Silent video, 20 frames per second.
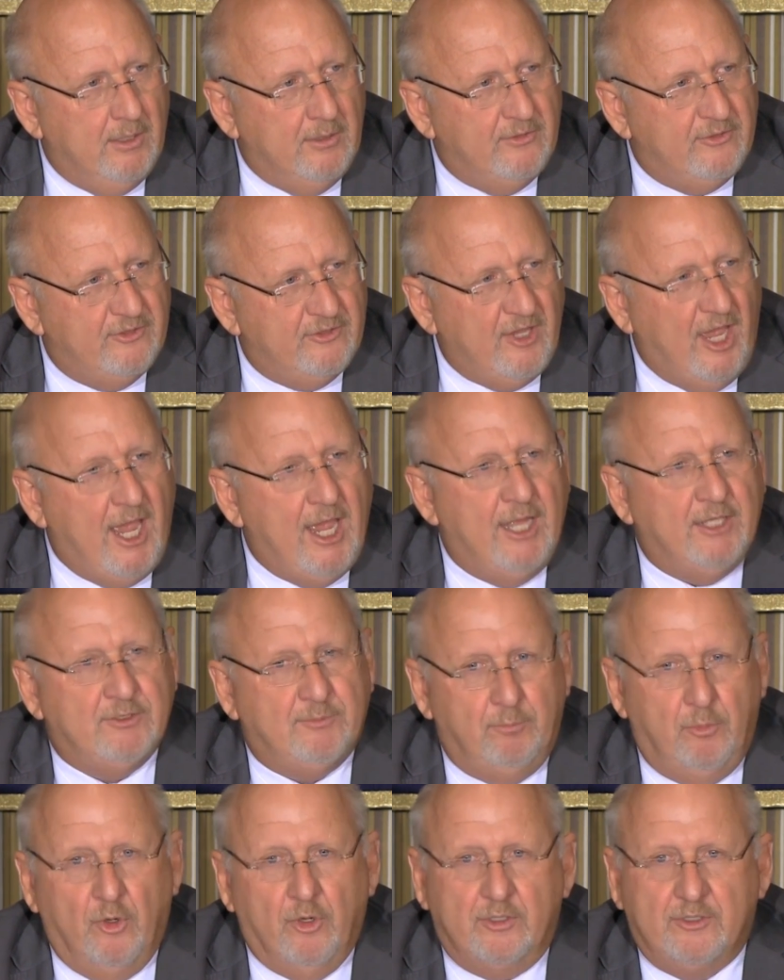
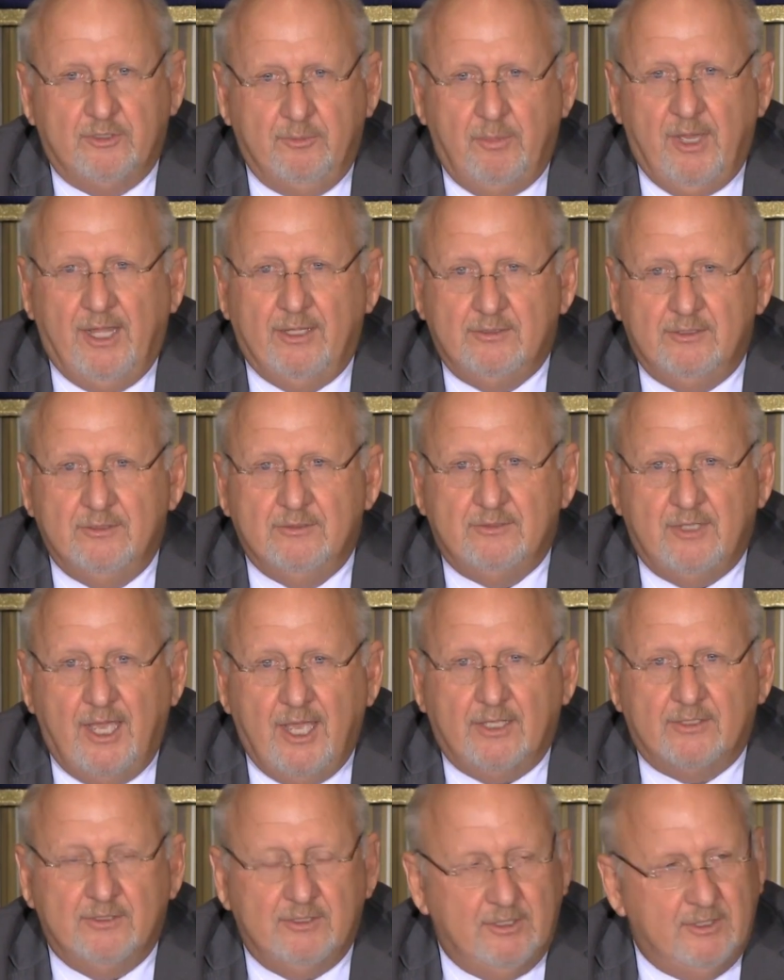science books about this
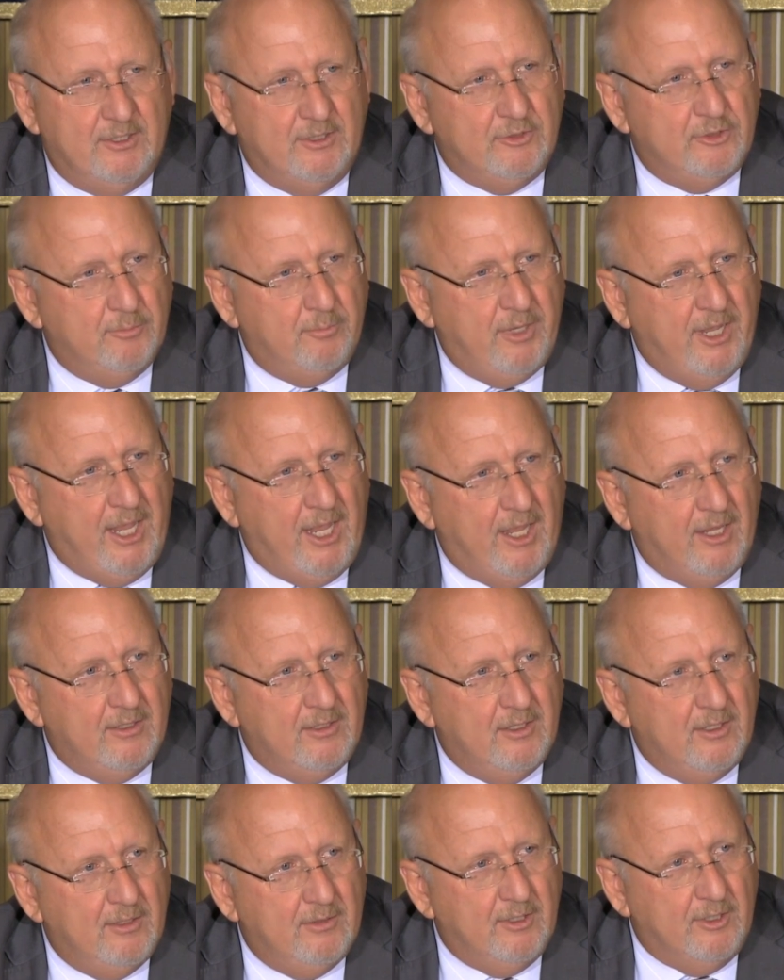accident in
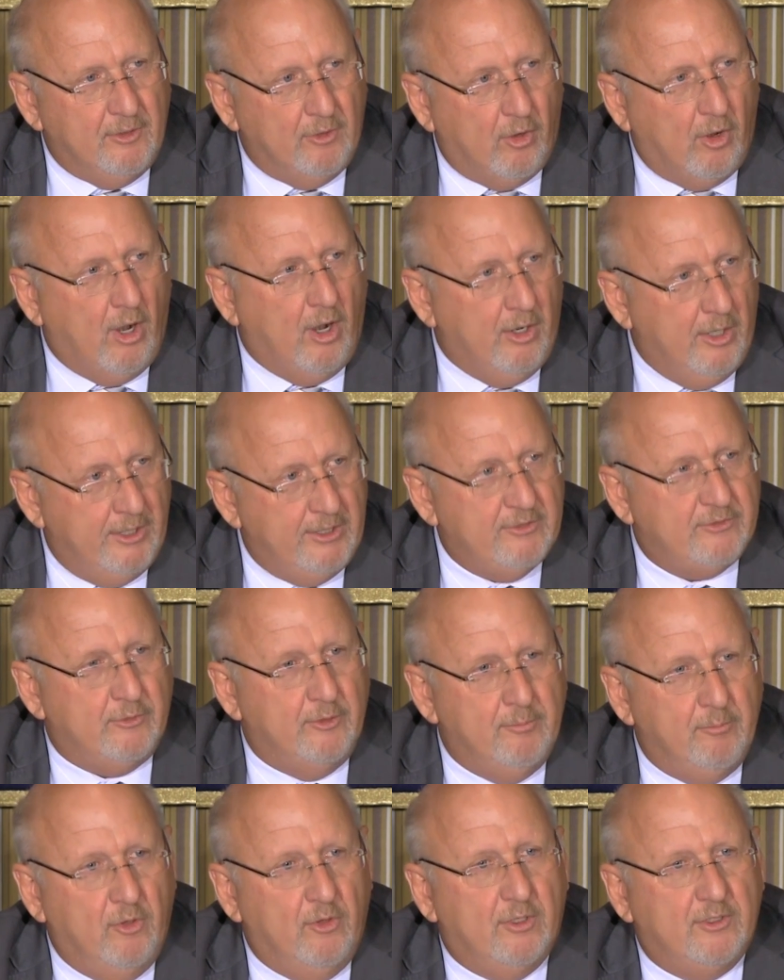Japan than there are in
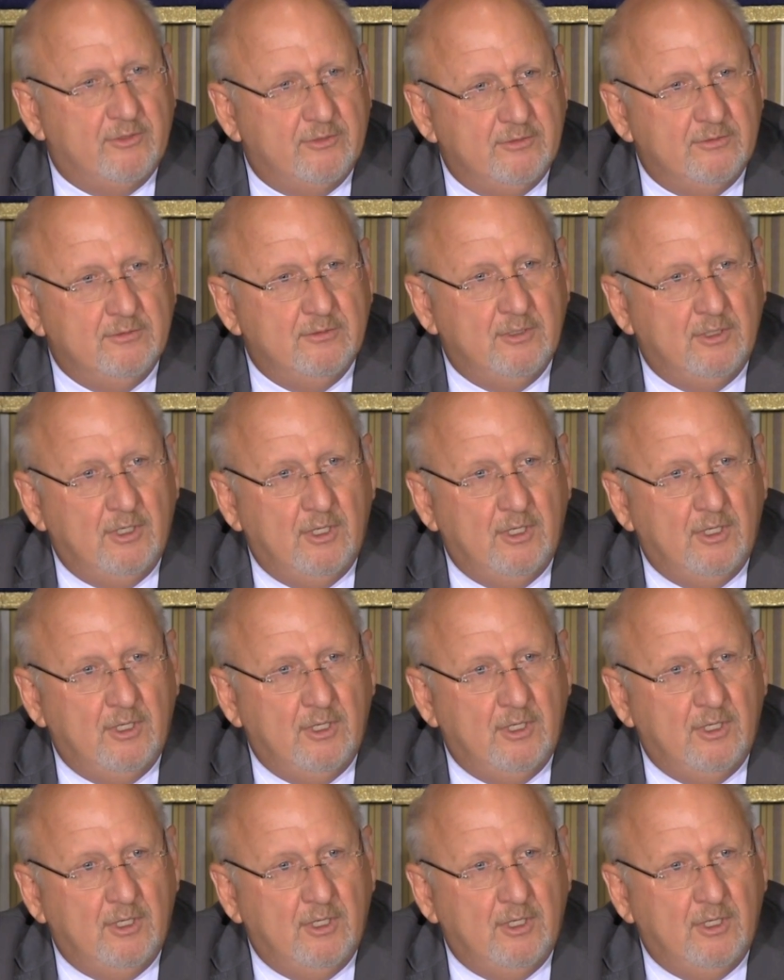history books.